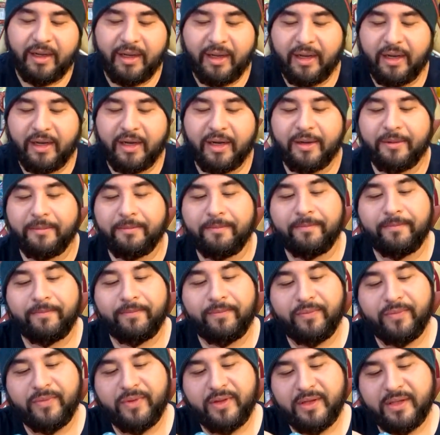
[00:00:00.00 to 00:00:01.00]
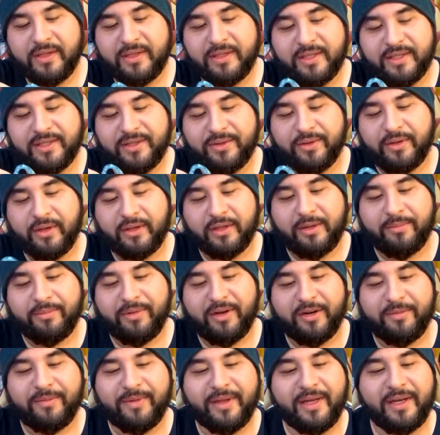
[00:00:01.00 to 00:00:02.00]
Let's just do it on the
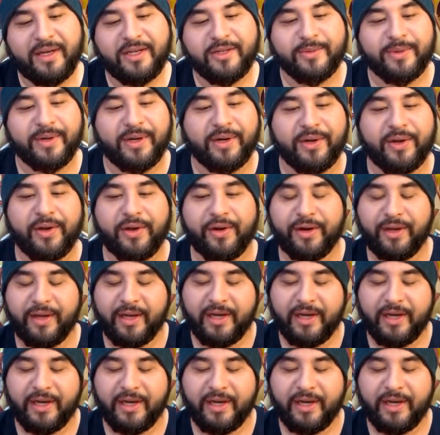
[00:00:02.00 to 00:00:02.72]
bottom there because we're not hurting